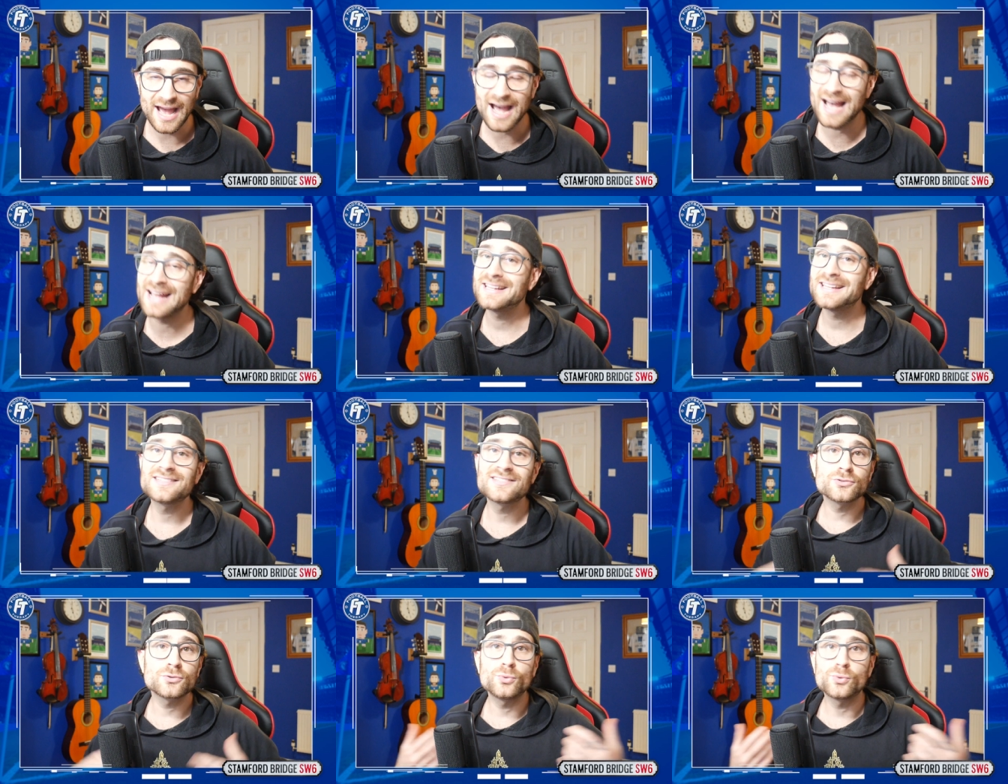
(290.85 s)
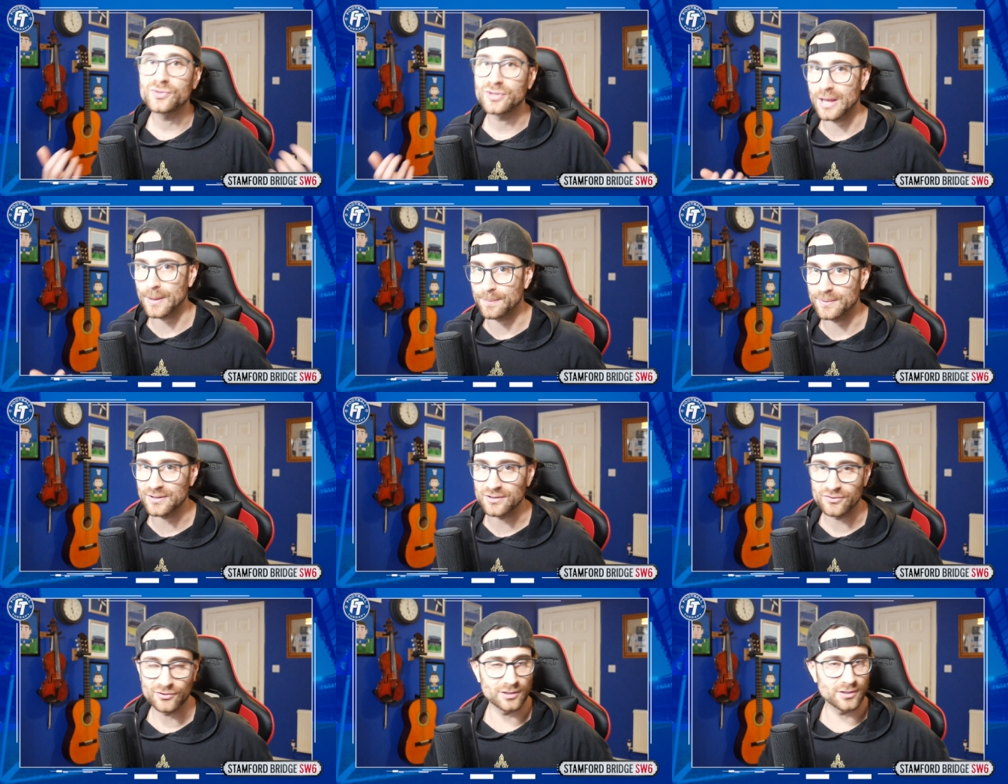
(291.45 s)
And this always
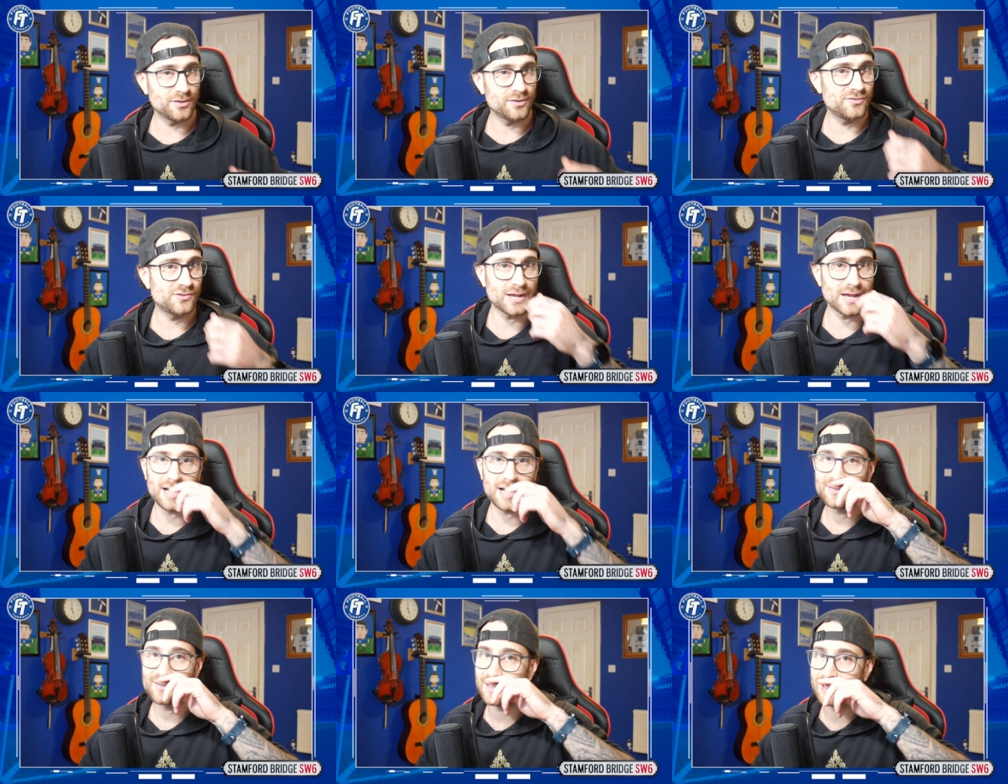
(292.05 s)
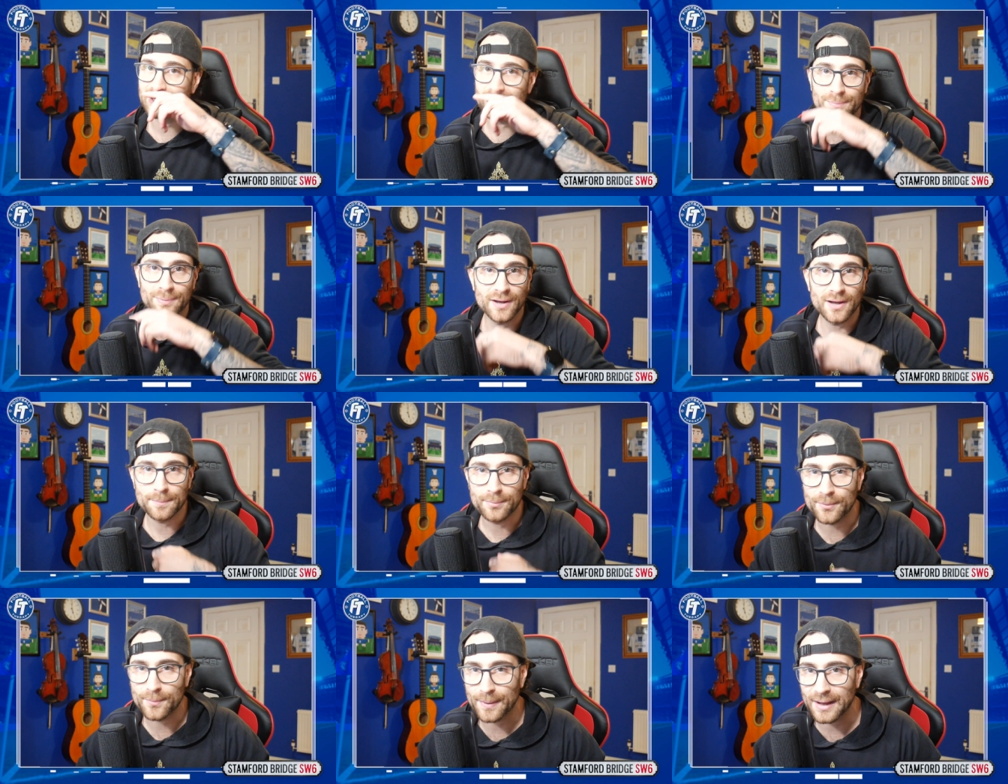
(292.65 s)
happens. Alonso has a little
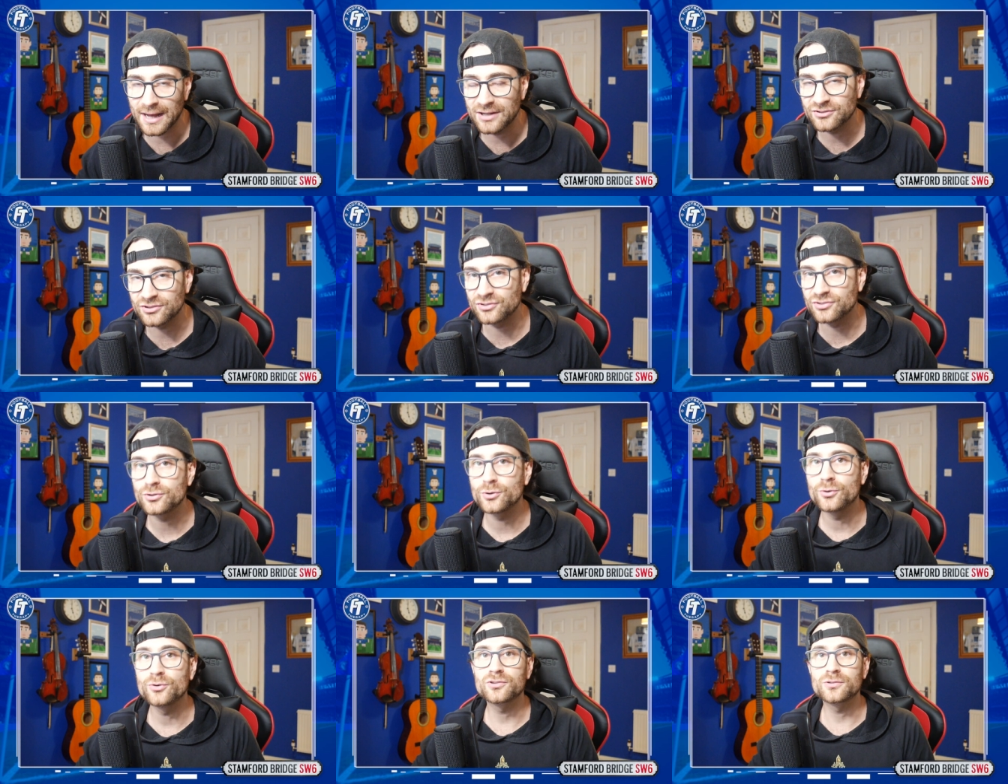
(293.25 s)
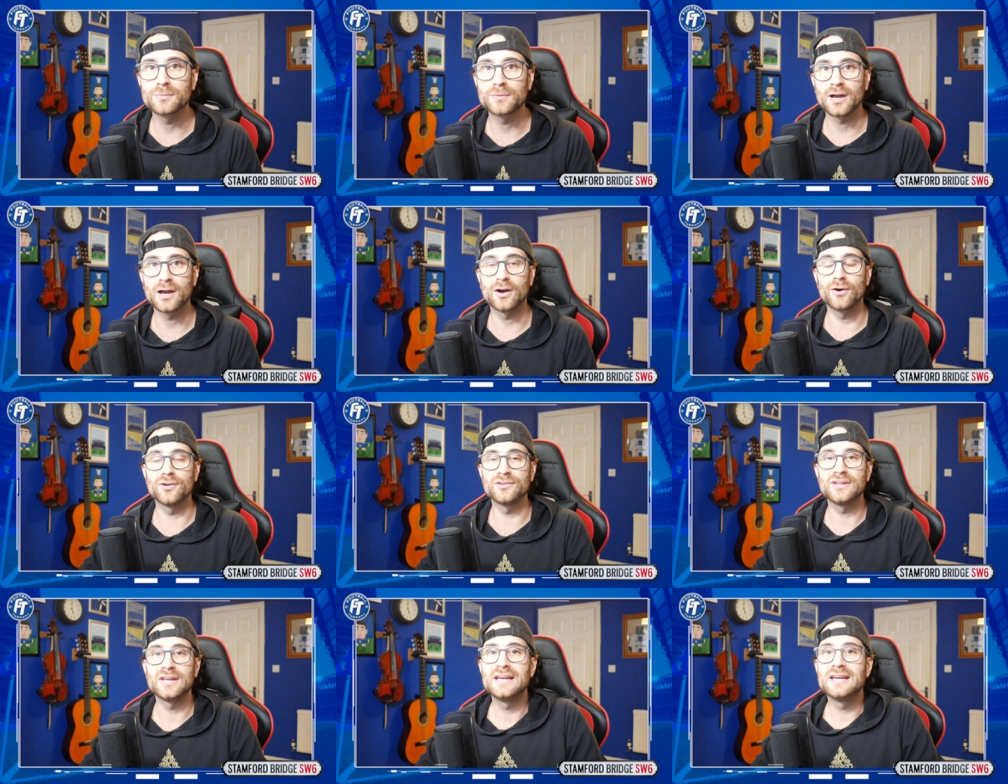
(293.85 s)
purple patch. He scores some
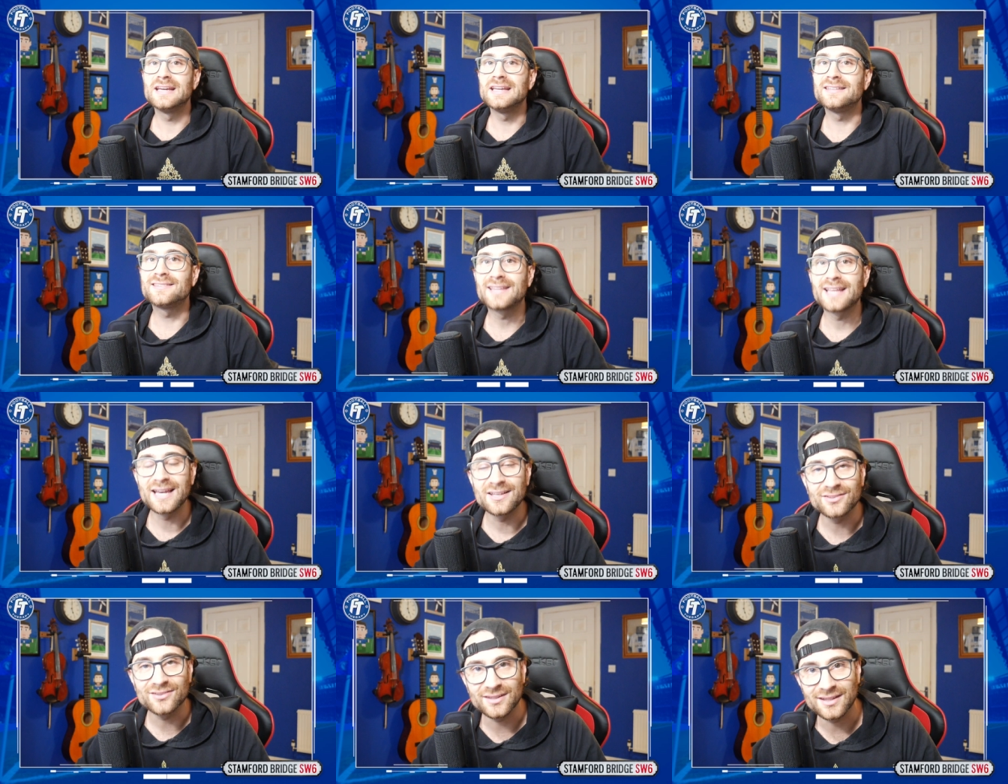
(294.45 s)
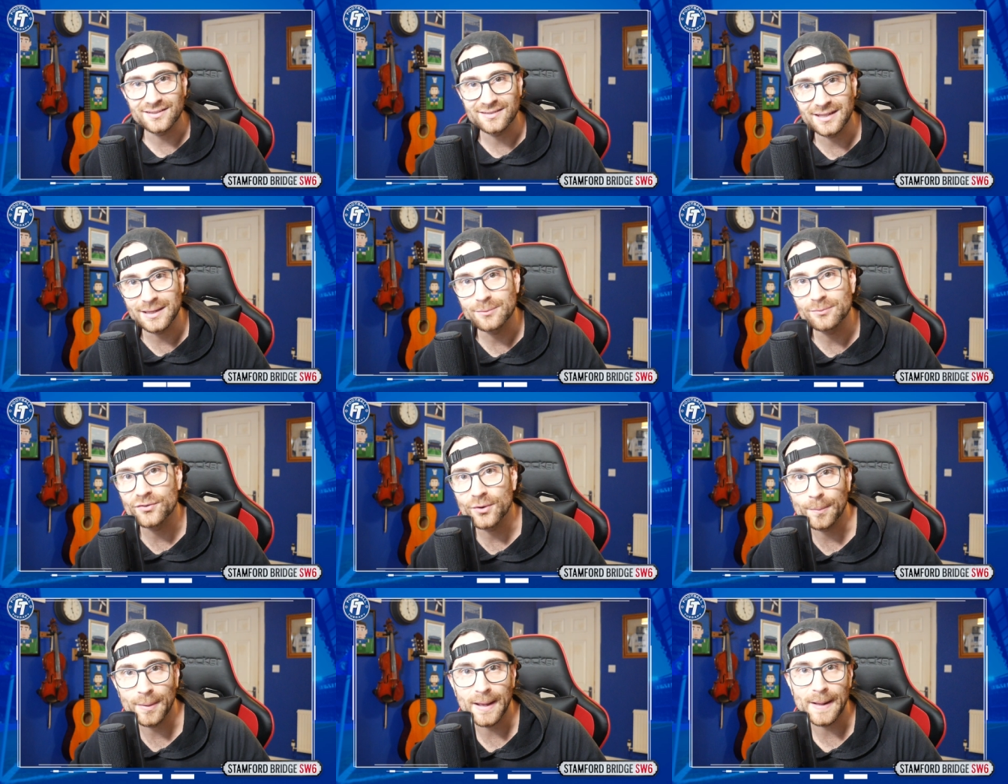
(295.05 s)
goals. He stays in the team
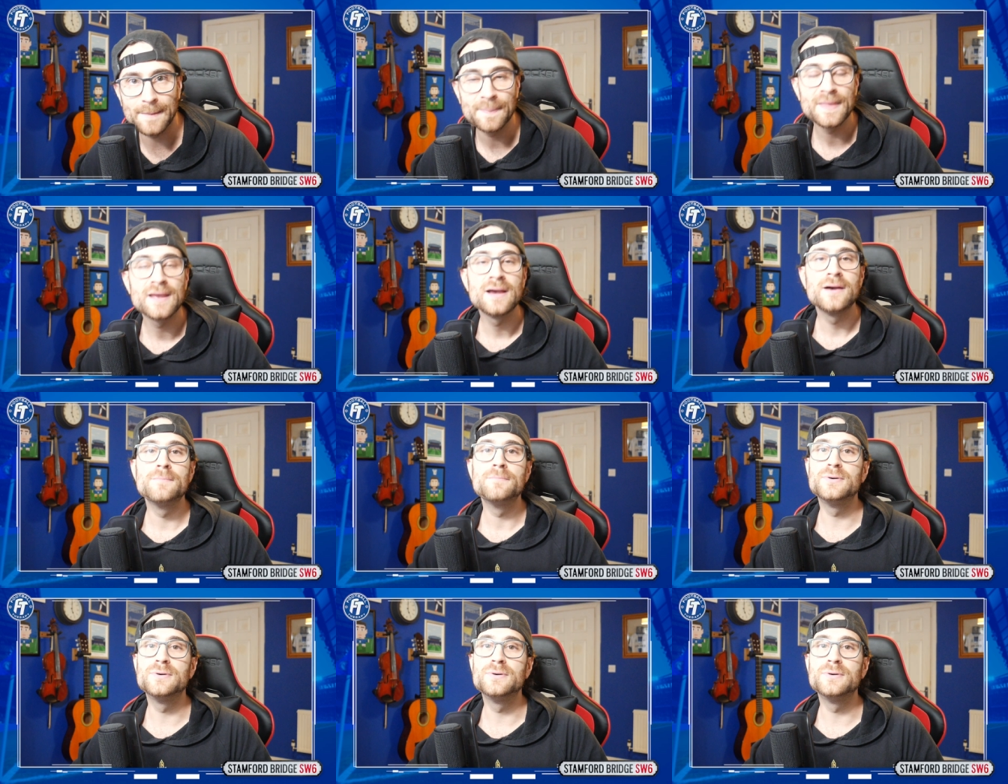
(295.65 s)
for a bit.